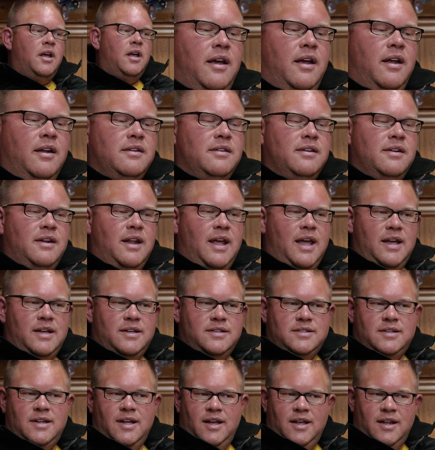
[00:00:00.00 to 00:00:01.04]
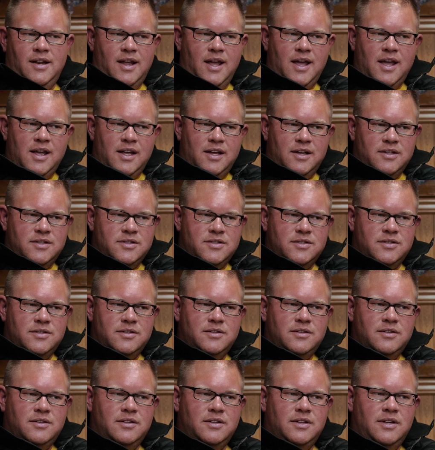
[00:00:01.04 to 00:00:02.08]
In today's day and age,
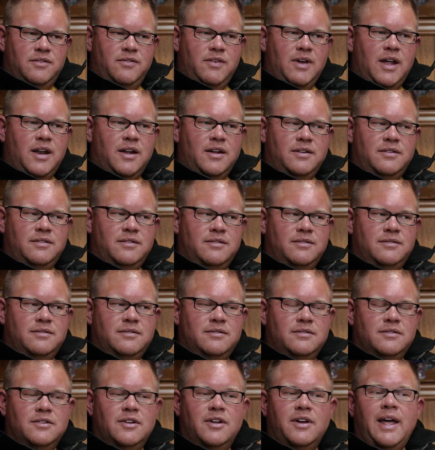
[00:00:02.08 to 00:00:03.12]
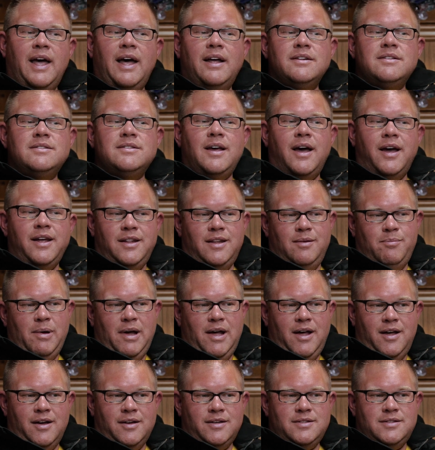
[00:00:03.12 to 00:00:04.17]
you've got to look outside the
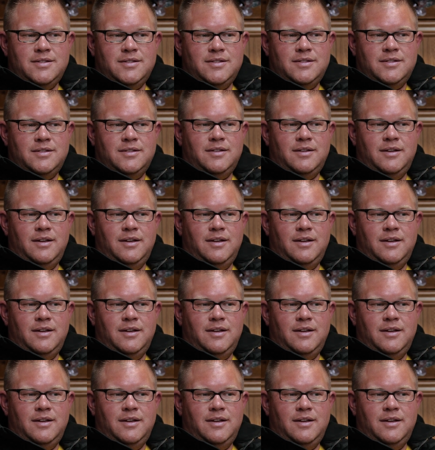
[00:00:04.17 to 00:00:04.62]
box.